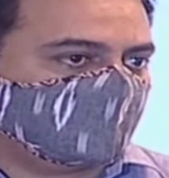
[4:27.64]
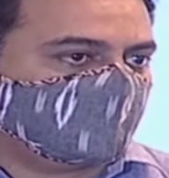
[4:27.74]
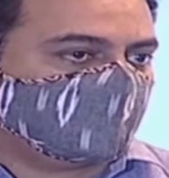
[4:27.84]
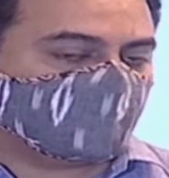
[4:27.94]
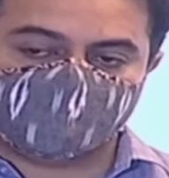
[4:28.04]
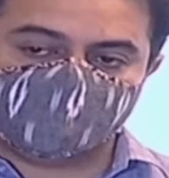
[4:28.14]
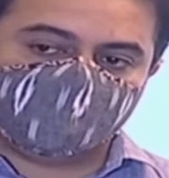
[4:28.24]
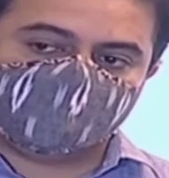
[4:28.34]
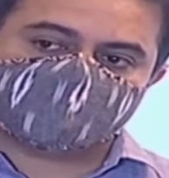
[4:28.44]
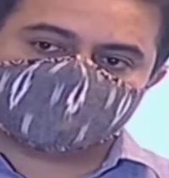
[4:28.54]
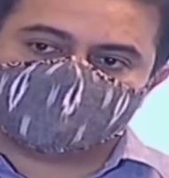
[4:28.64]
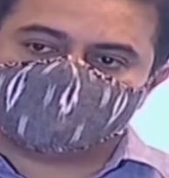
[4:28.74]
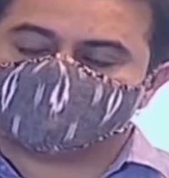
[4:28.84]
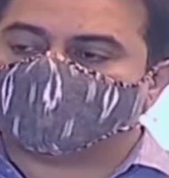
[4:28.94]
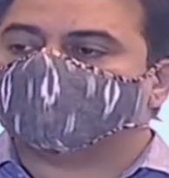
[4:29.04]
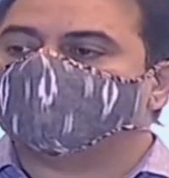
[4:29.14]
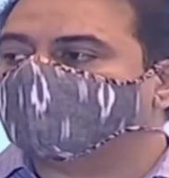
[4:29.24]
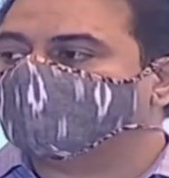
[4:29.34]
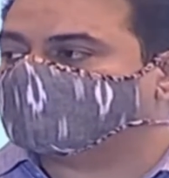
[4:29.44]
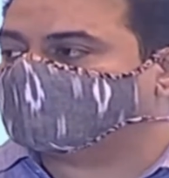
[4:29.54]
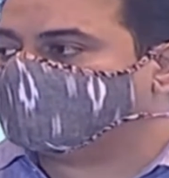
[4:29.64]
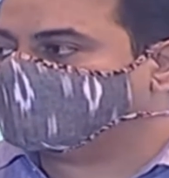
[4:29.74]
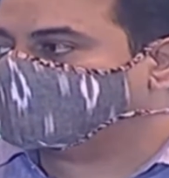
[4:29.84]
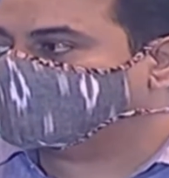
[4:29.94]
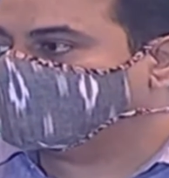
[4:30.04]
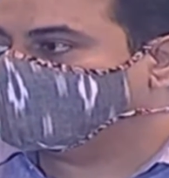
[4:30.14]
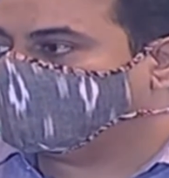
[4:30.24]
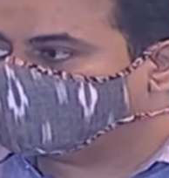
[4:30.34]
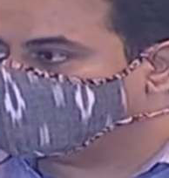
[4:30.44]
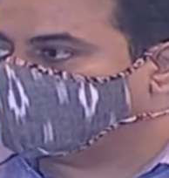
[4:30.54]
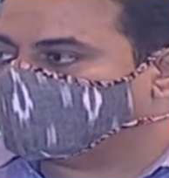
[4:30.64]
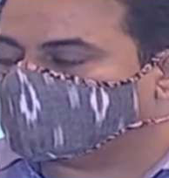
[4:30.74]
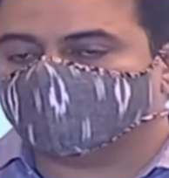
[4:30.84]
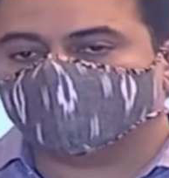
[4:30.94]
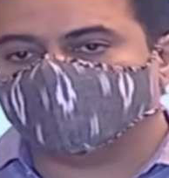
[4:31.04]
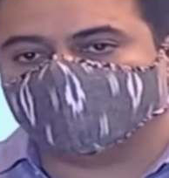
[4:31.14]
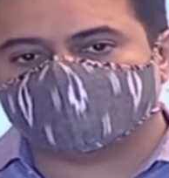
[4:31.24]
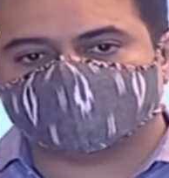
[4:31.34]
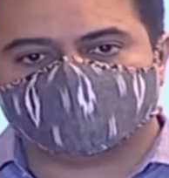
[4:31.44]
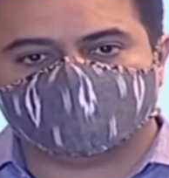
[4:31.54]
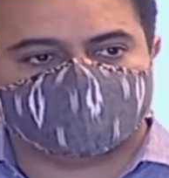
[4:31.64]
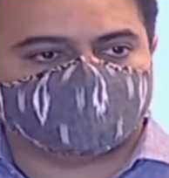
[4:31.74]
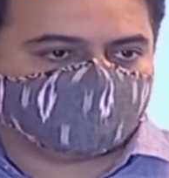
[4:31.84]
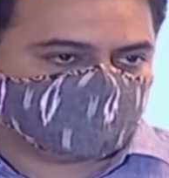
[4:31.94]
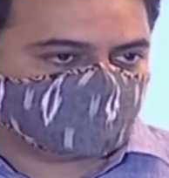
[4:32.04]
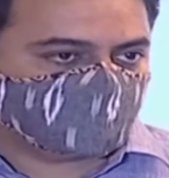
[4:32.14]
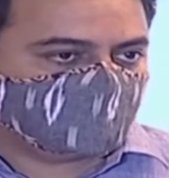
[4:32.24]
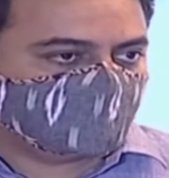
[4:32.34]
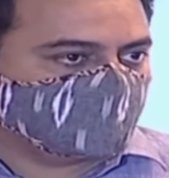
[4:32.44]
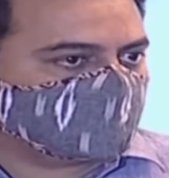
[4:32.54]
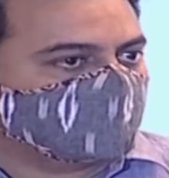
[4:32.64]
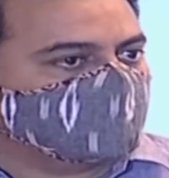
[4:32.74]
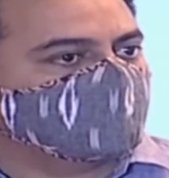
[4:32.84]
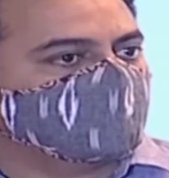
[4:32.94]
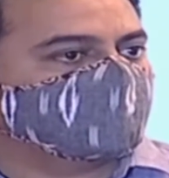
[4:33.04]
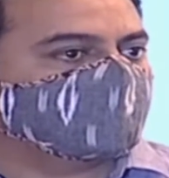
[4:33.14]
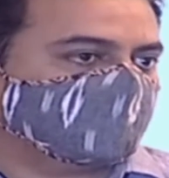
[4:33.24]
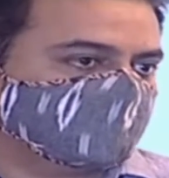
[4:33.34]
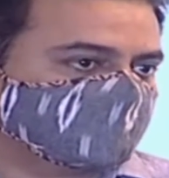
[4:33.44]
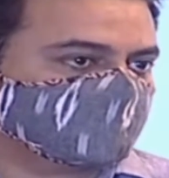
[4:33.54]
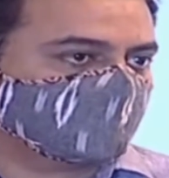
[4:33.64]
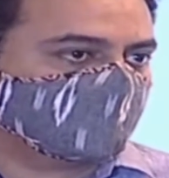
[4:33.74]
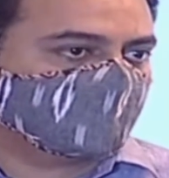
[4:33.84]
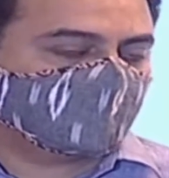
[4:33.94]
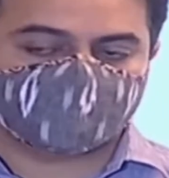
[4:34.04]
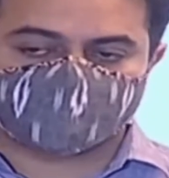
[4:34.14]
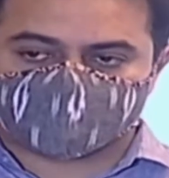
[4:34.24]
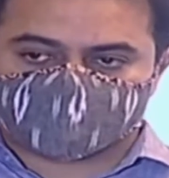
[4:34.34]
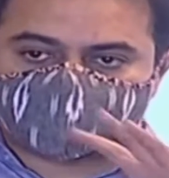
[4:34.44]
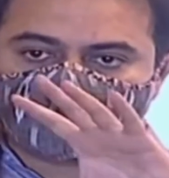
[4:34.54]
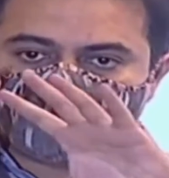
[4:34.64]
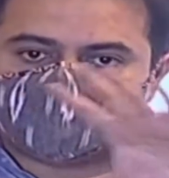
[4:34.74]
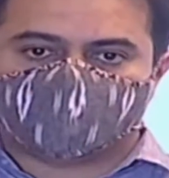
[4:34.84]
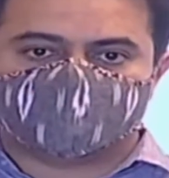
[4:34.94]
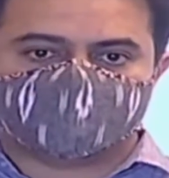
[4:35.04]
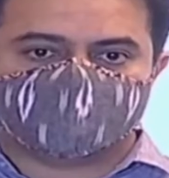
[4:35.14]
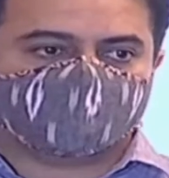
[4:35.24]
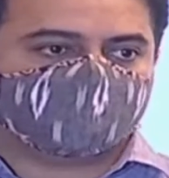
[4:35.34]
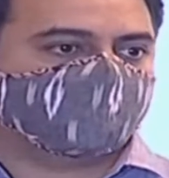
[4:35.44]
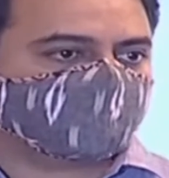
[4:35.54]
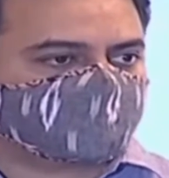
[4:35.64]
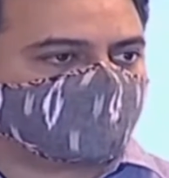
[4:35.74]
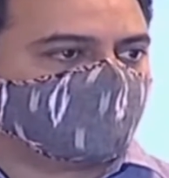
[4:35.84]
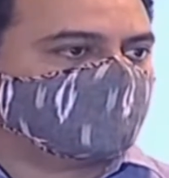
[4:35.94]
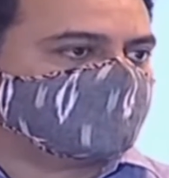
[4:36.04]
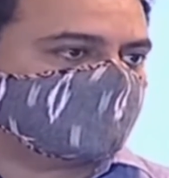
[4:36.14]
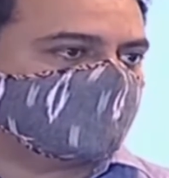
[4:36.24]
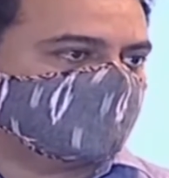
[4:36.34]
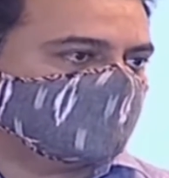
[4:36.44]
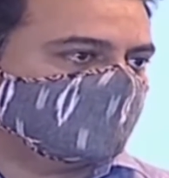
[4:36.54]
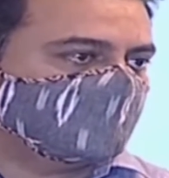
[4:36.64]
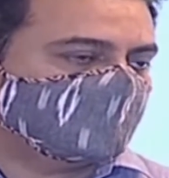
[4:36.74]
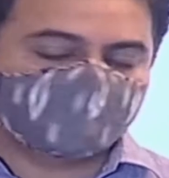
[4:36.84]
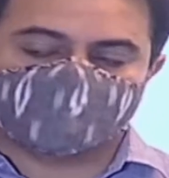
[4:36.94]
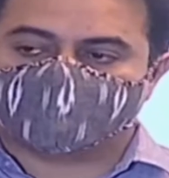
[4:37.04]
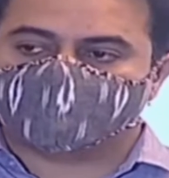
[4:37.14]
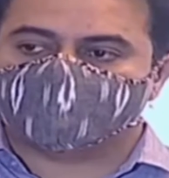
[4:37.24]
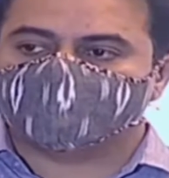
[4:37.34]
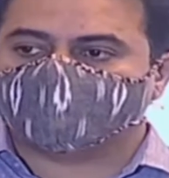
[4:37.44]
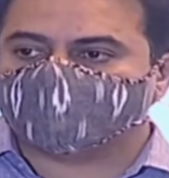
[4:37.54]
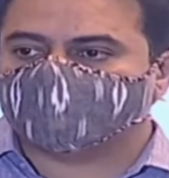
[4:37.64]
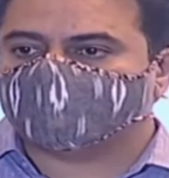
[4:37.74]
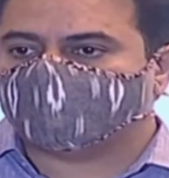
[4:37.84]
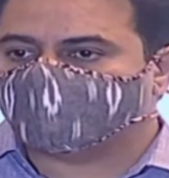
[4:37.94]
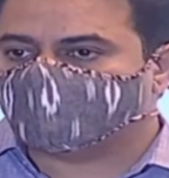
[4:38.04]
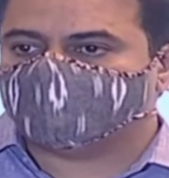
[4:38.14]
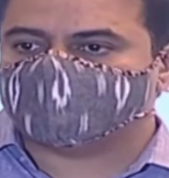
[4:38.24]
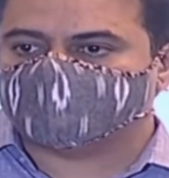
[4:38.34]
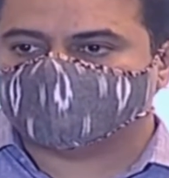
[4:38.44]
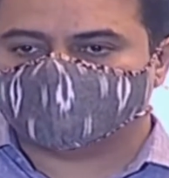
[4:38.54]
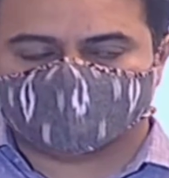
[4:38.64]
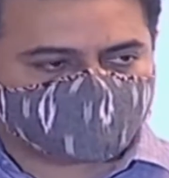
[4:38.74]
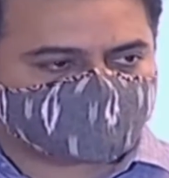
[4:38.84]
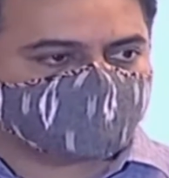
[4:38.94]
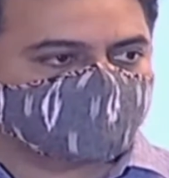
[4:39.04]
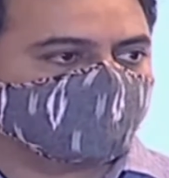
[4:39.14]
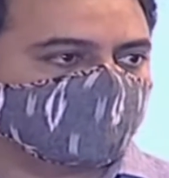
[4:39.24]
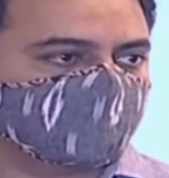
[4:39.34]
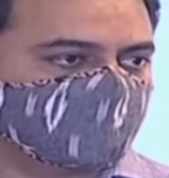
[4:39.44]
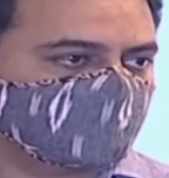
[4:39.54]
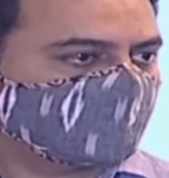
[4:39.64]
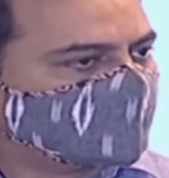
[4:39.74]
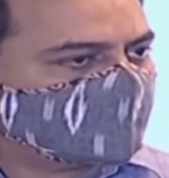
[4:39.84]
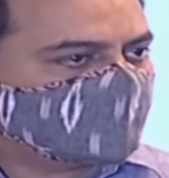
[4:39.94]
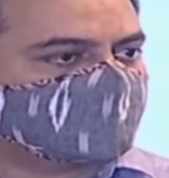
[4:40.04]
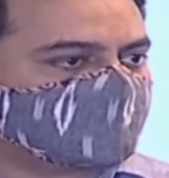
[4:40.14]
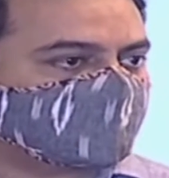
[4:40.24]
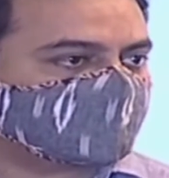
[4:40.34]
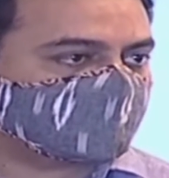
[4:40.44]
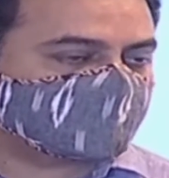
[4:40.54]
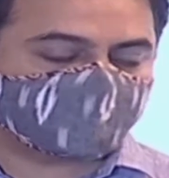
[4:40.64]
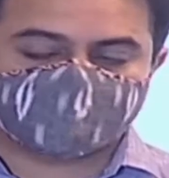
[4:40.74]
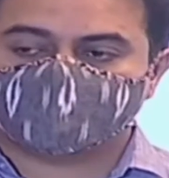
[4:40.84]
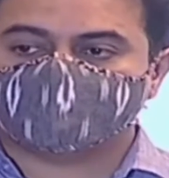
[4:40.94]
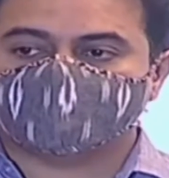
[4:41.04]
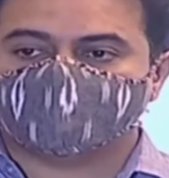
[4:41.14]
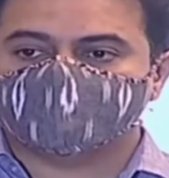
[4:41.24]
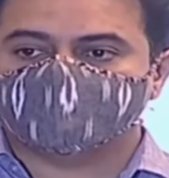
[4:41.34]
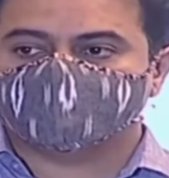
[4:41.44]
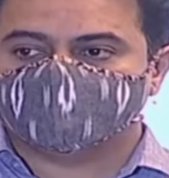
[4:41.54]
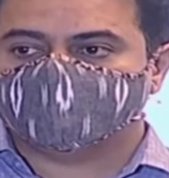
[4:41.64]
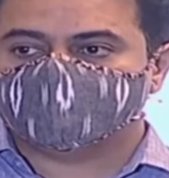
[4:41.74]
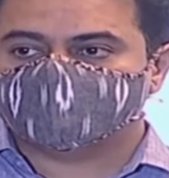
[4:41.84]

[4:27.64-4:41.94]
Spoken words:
What I mean is, if you are an investor and if you are looking to invest in India, what all do you look for? Of course, a broad policy framework which enables you to bring in foreign direct investment. That's number one, which is facilitated by Government of India.